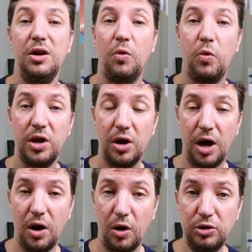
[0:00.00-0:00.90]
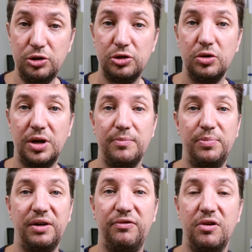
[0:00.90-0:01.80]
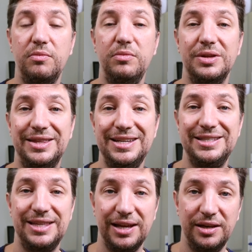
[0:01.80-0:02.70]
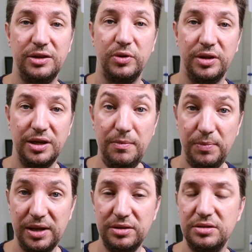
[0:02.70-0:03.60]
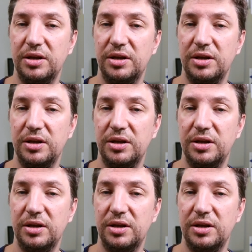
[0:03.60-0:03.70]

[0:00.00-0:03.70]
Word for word: We also can perform this technique with implants.